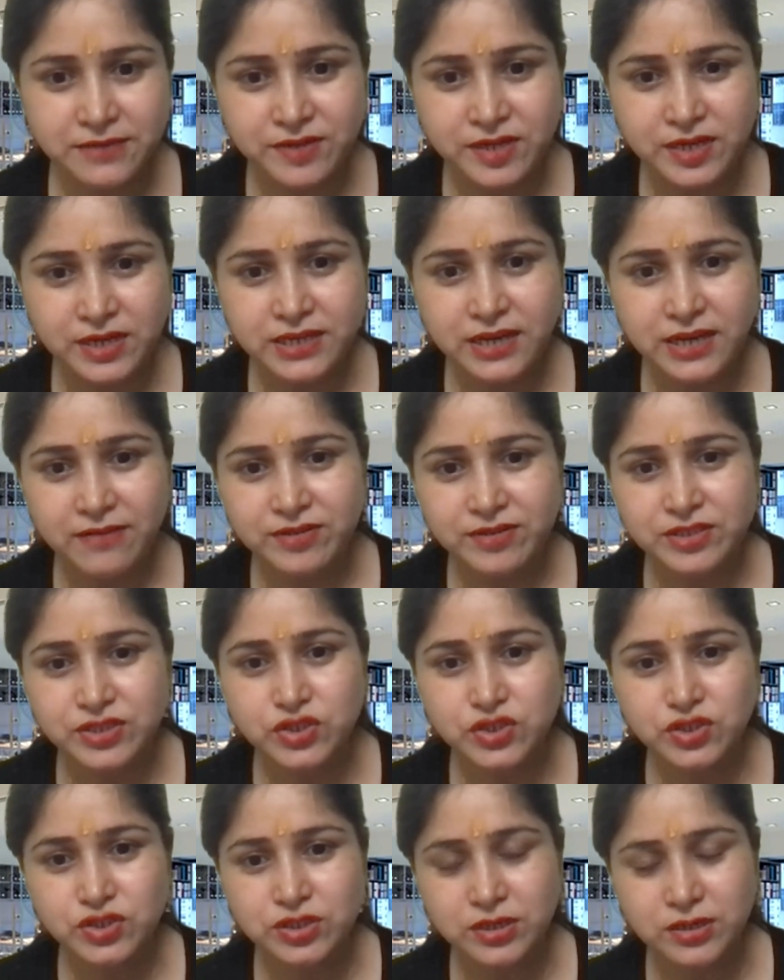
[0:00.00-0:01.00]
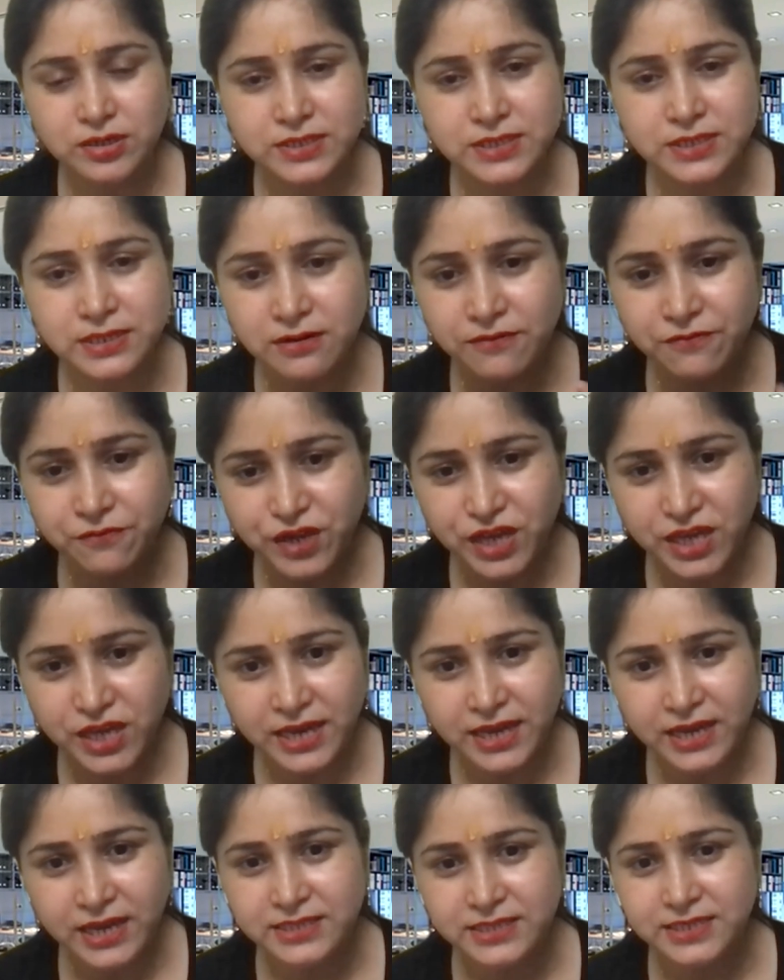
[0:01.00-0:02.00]
even it covers uh,
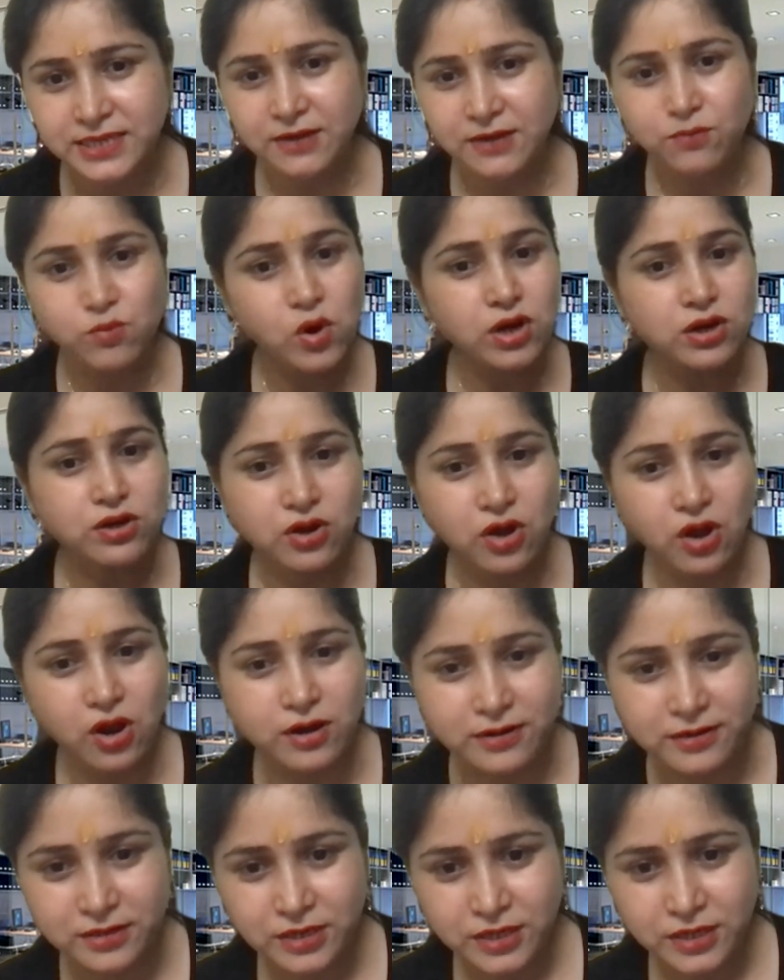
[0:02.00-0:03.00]
certificates and whatnot.